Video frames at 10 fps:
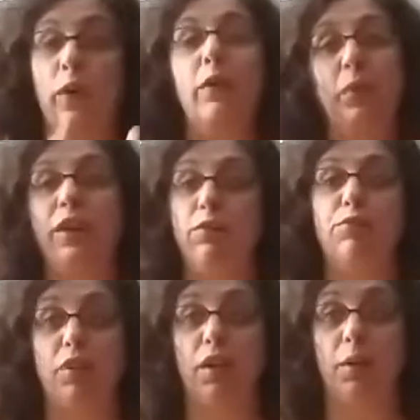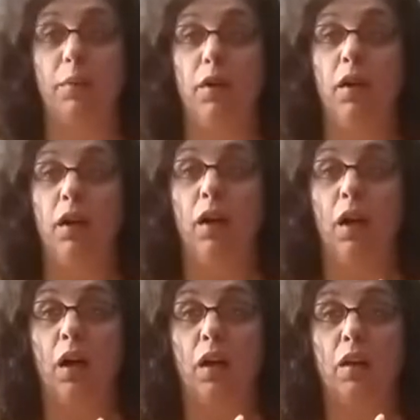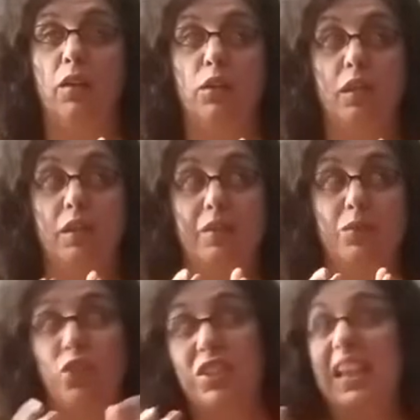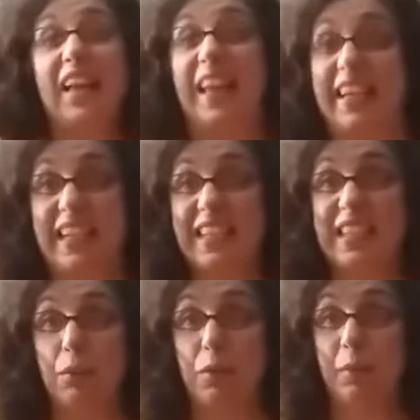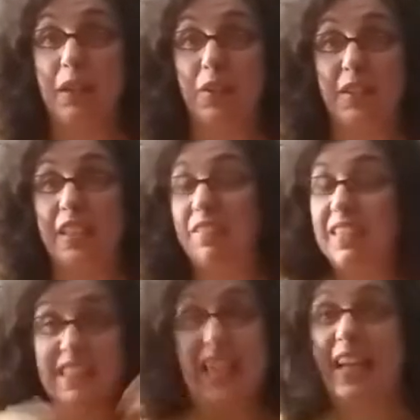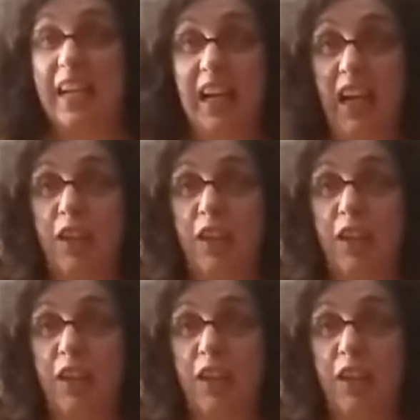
went from just not liking someone because they're a dick